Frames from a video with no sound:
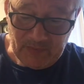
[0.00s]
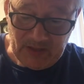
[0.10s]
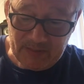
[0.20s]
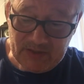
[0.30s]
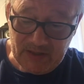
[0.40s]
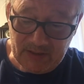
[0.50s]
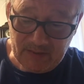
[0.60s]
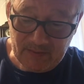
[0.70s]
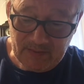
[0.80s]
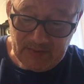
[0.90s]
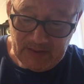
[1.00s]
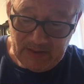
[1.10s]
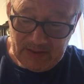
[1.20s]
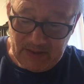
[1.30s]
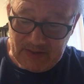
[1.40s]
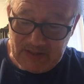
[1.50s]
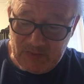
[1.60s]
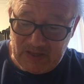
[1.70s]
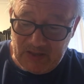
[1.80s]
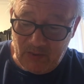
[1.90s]
I'm certain that this has
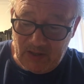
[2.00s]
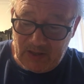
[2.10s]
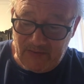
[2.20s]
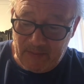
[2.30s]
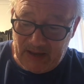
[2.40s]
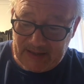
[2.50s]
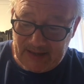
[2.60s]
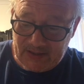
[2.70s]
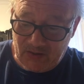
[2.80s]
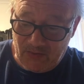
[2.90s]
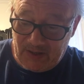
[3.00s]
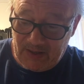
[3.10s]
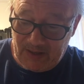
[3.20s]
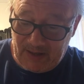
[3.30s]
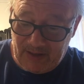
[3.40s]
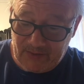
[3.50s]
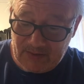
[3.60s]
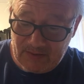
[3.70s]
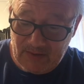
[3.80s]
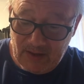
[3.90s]
been the work of a Mad Hatter wreaking
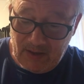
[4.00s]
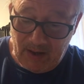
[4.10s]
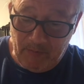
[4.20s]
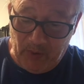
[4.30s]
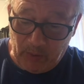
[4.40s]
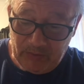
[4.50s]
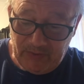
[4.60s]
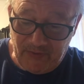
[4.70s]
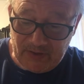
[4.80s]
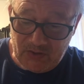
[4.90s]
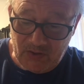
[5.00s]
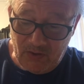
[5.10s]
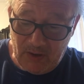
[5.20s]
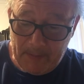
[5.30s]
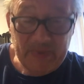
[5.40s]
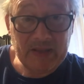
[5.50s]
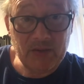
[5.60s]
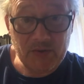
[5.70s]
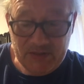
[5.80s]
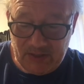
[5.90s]
havoc. I bolt the front door and bid
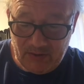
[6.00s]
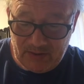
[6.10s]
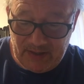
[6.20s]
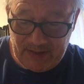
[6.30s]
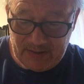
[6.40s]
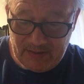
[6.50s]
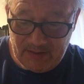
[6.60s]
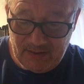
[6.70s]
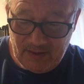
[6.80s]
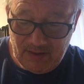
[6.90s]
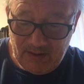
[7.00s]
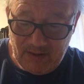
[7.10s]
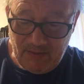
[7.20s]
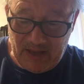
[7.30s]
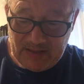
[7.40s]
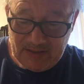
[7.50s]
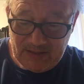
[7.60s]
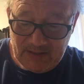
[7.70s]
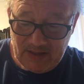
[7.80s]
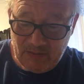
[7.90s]
Lucy good night. The
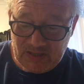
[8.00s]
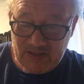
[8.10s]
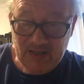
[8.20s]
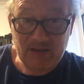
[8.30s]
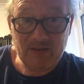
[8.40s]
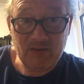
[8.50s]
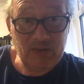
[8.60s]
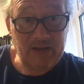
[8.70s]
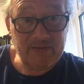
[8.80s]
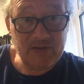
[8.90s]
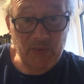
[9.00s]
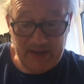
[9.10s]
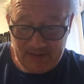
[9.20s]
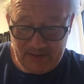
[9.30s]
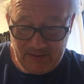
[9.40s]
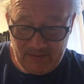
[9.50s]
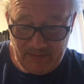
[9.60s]
mess and the missing will have to wait.